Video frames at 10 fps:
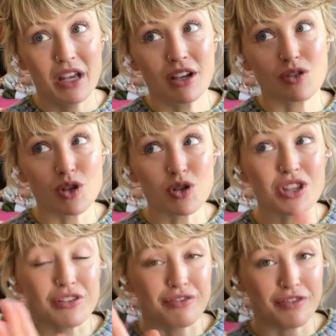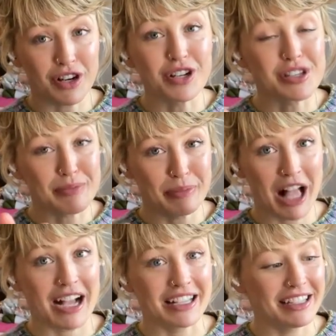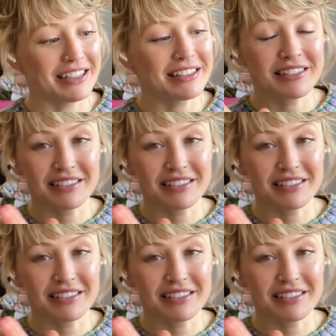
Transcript: So usually the first blocking,